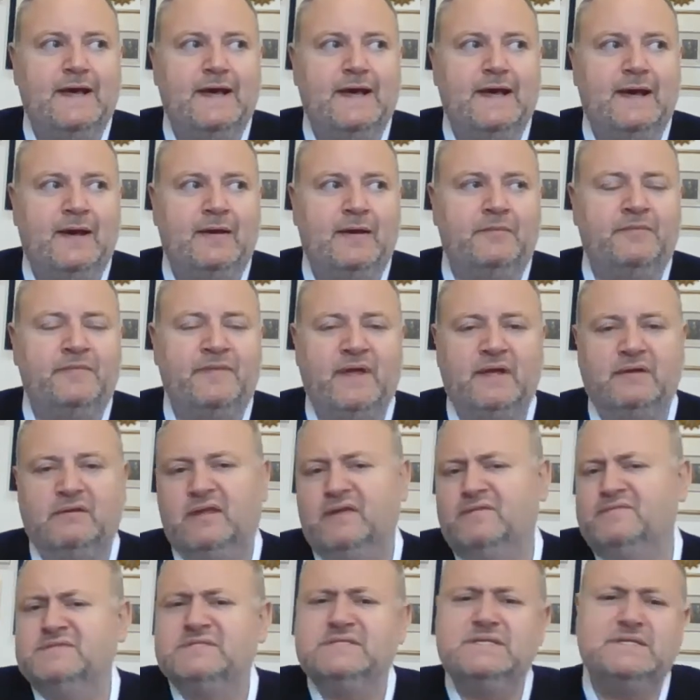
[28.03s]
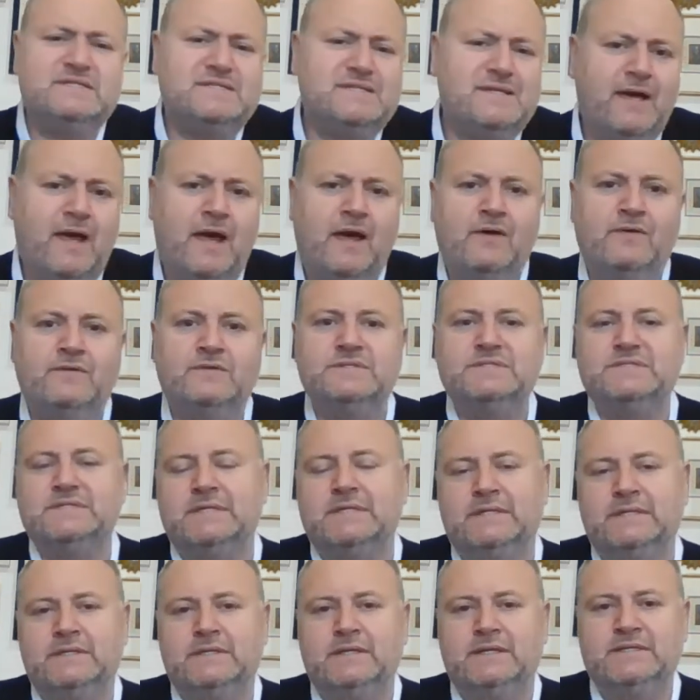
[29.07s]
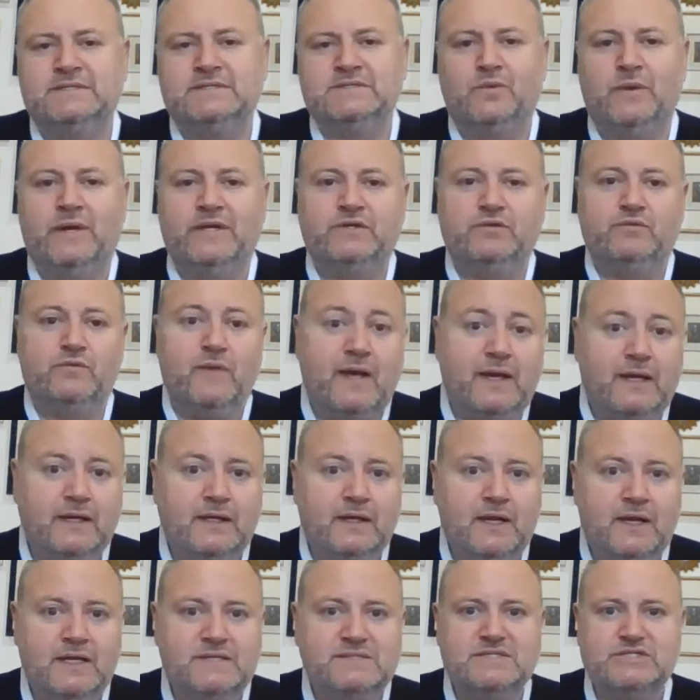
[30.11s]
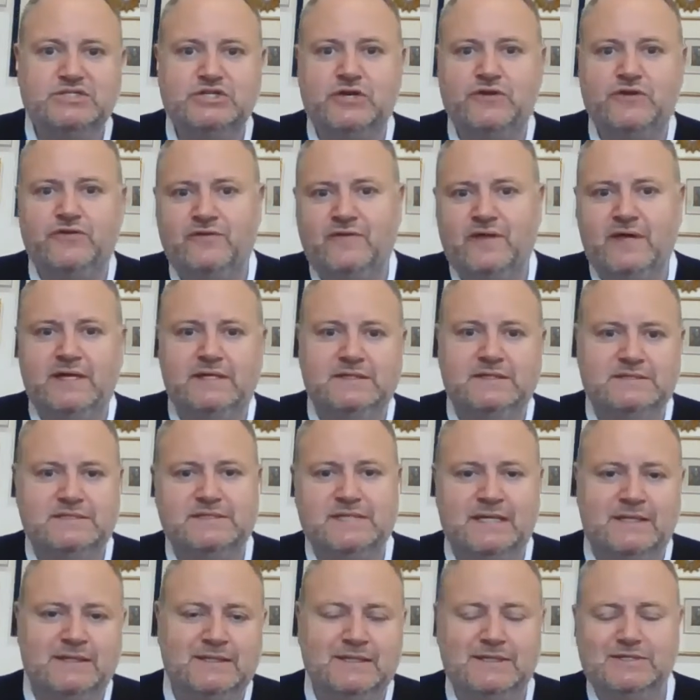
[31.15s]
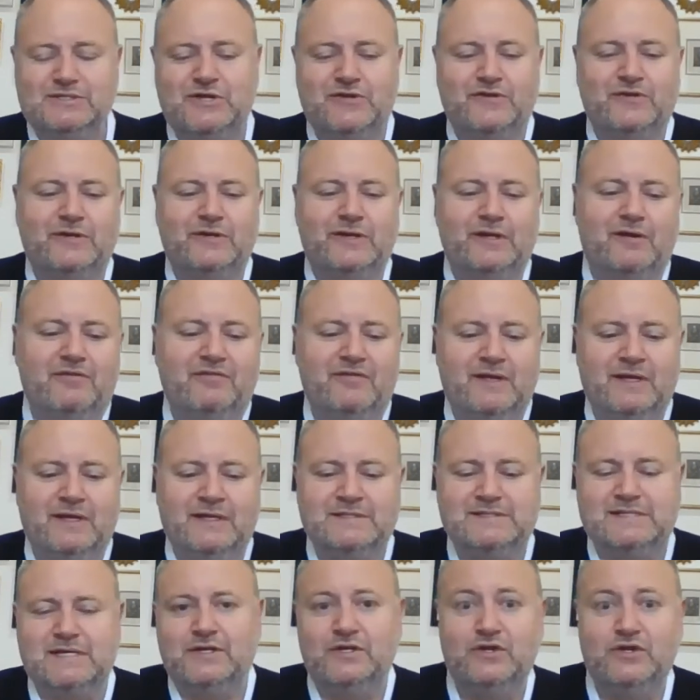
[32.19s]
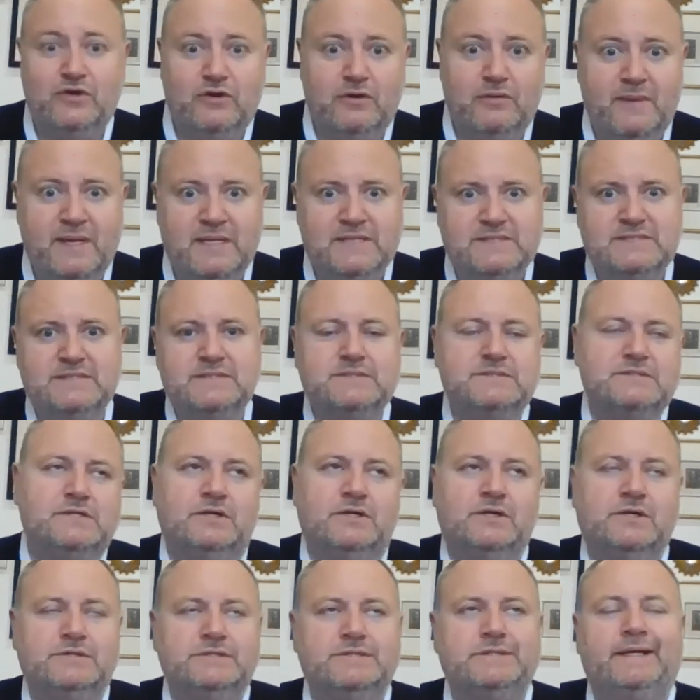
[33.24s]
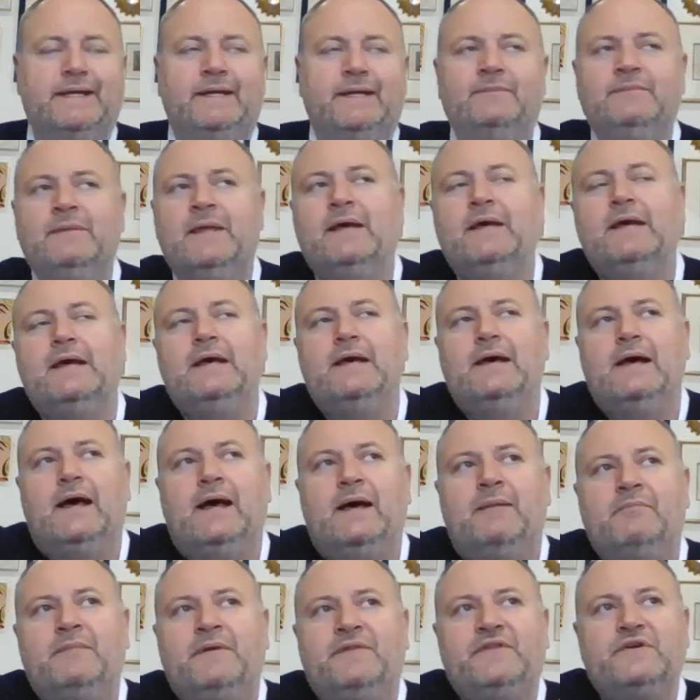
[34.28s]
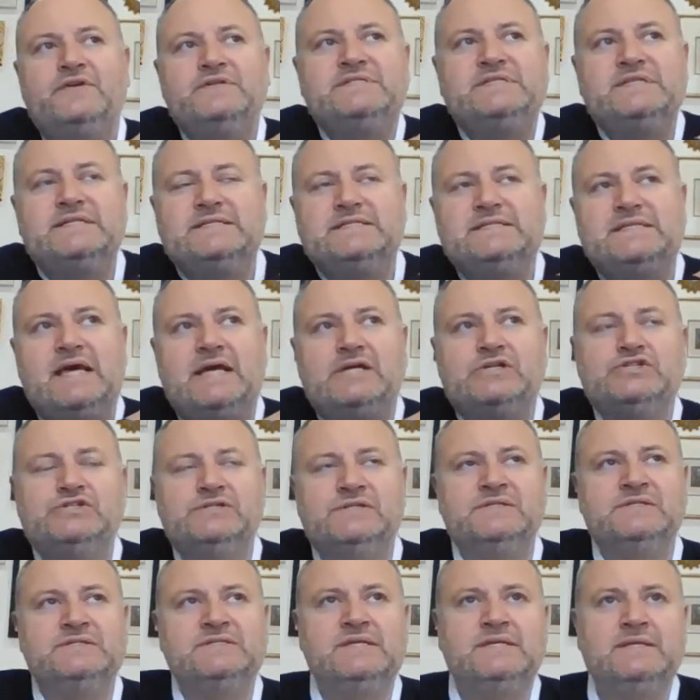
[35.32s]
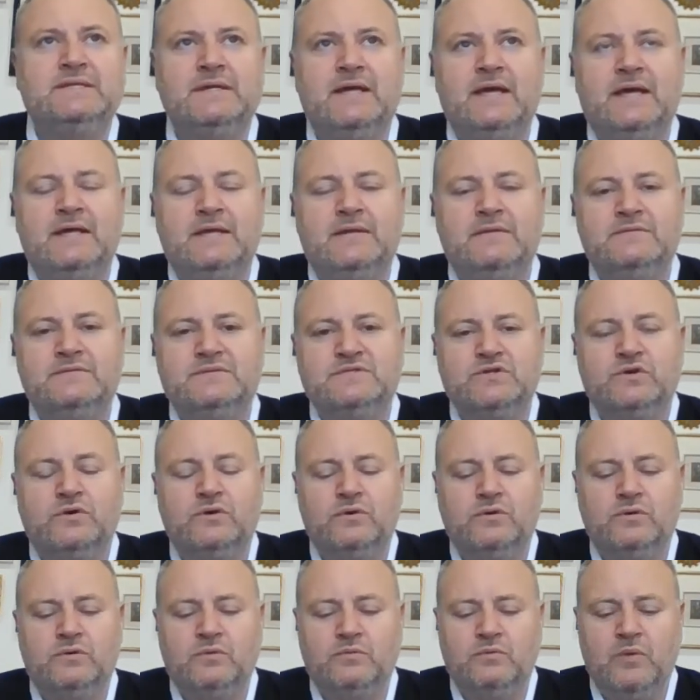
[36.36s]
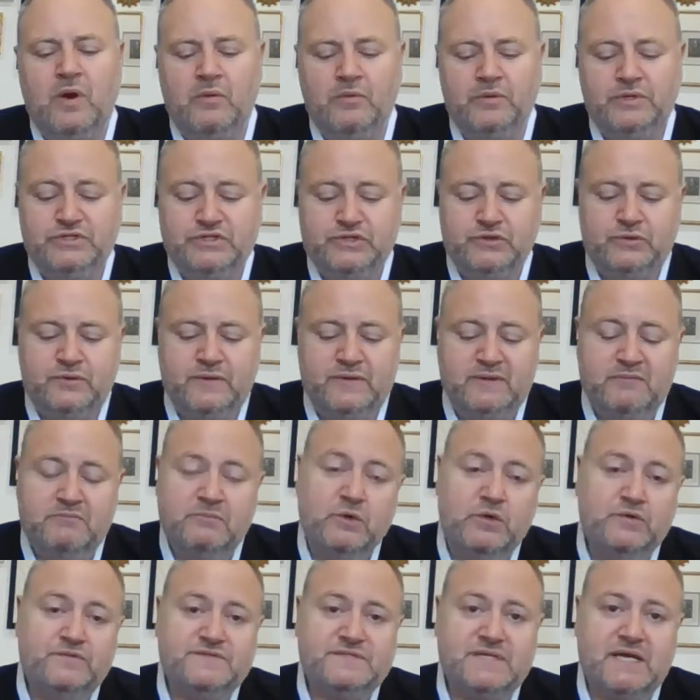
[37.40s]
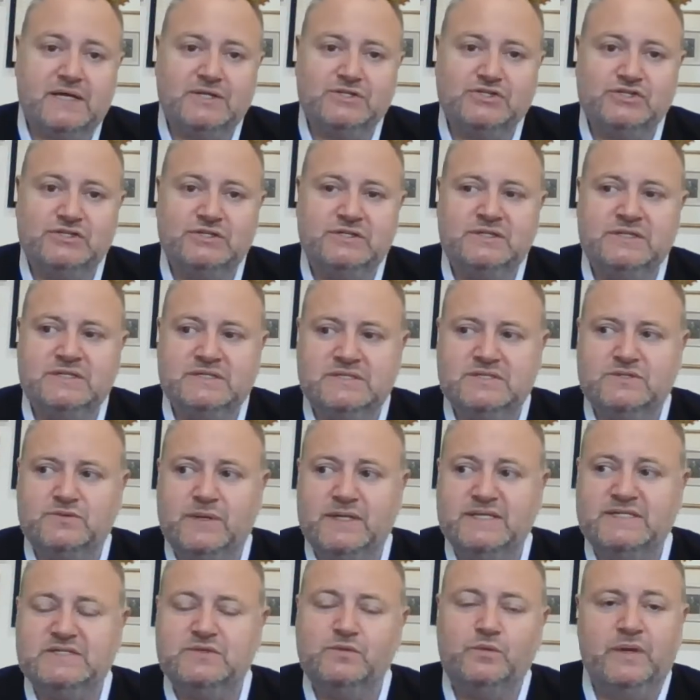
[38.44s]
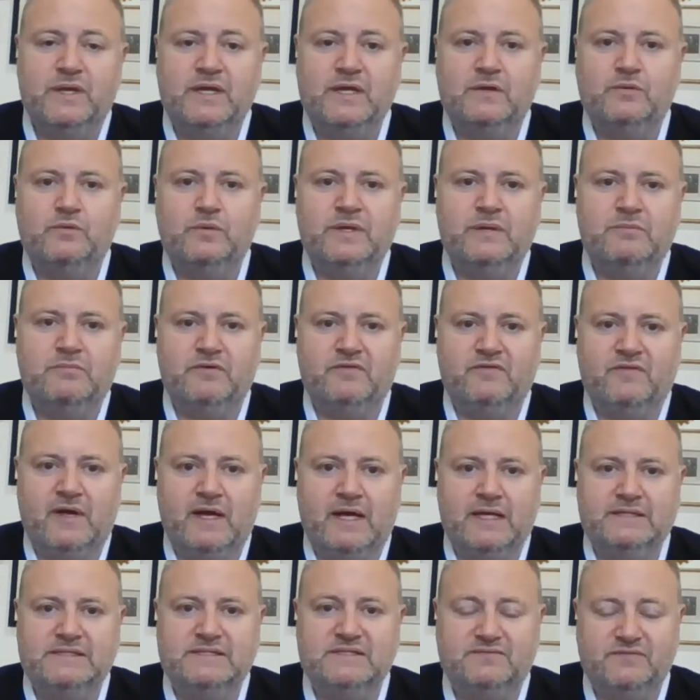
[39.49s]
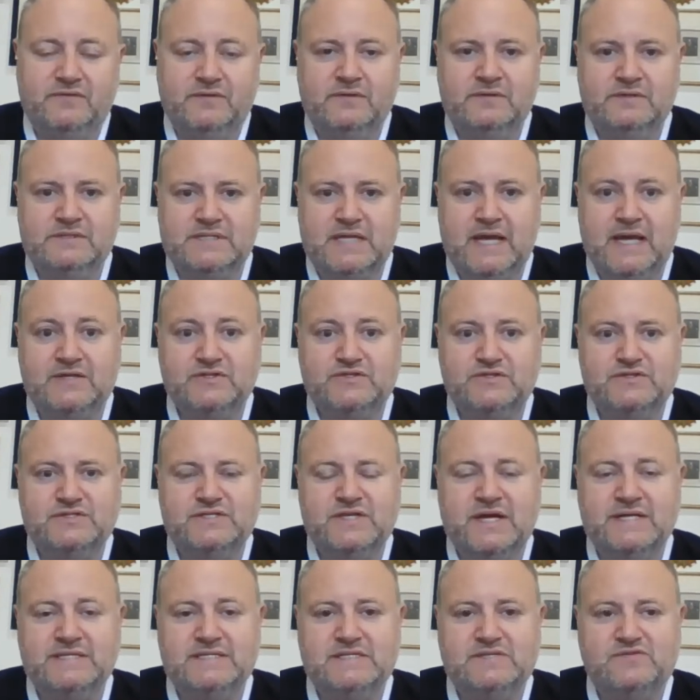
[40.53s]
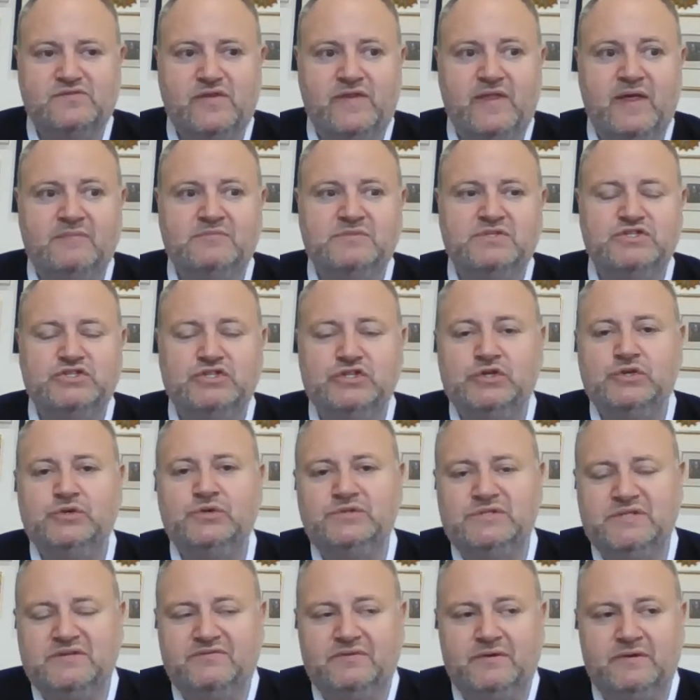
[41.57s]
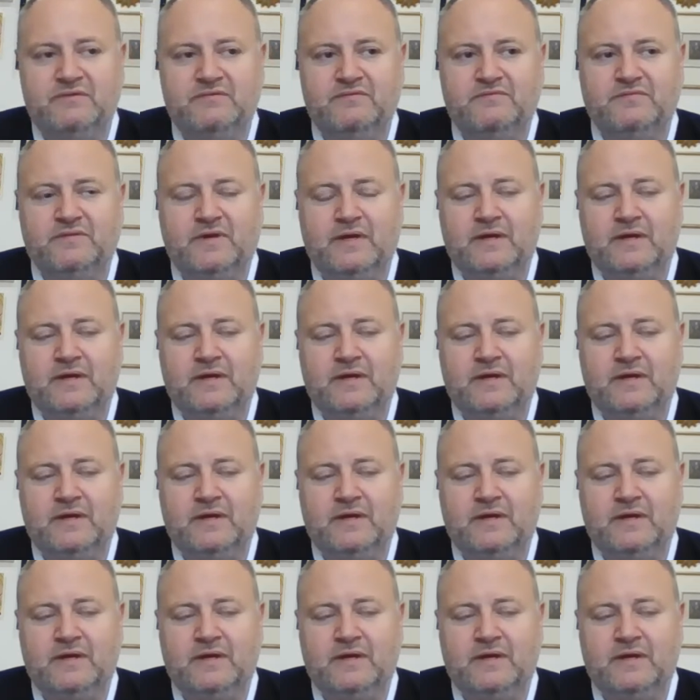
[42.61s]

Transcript: that gives discounts, and it's a way to recognize each other. They can send each other little things like, "You're amazing, star today." But there's these sections, and so what we do in the Move section is twice a week we provide different exercises for them to do, different